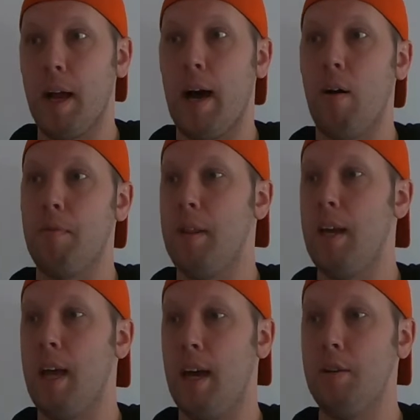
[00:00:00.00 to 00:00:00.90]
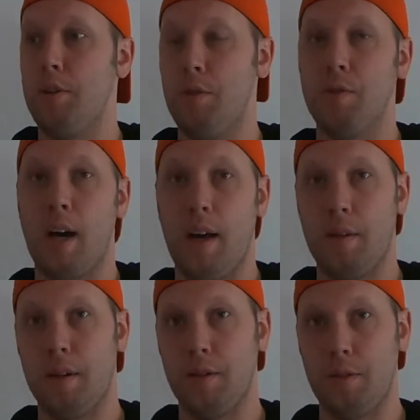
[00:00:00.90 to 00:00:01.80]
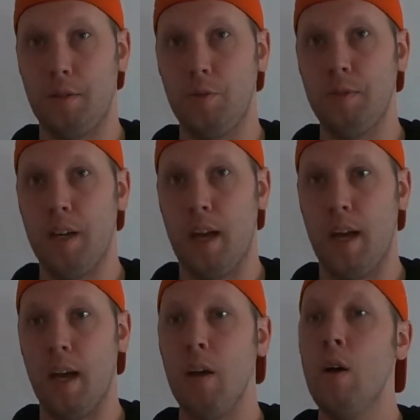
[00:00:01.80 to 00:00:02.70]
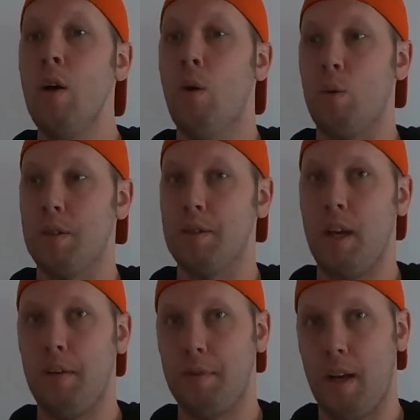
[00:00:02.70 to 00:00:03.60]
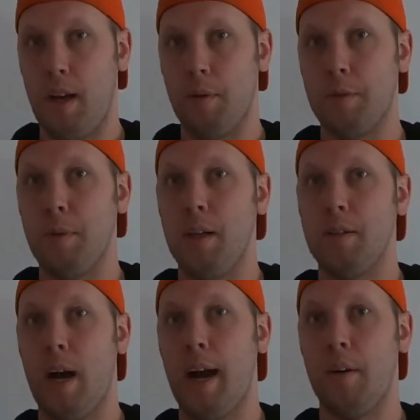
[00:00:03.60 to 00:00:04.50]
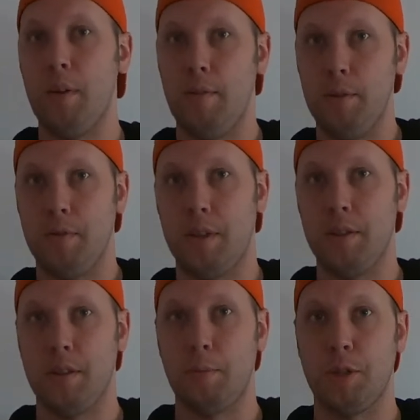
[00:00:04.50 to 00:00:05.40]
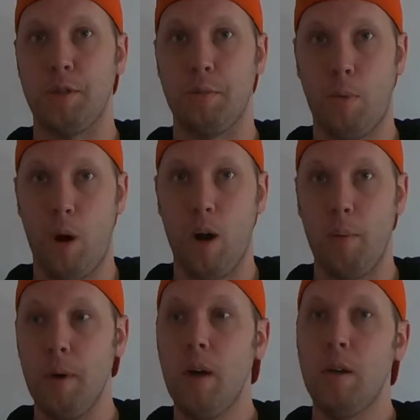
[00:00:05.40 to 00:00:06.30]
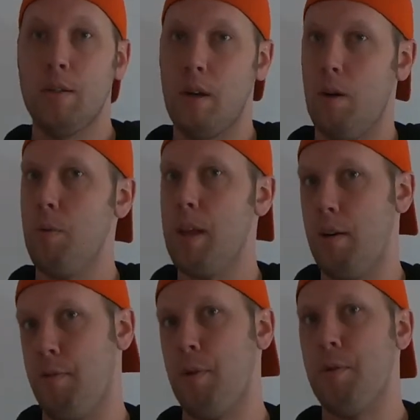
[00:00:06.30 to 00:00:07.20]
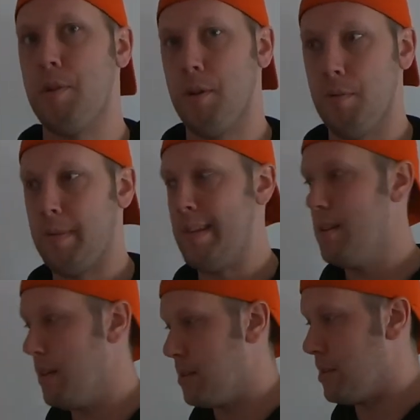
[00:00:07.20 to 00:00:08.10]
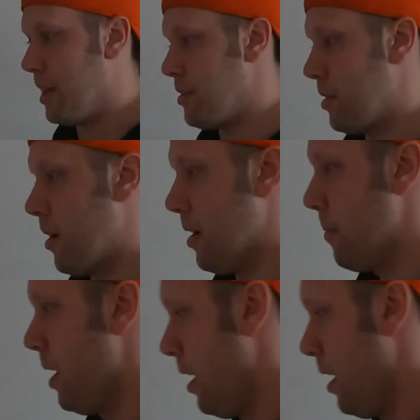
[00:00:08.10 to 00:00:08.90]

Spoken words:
However, they can choose to either consume today or save today, which means higher levels of consumption tomorrow. So without further ado, let's just get started.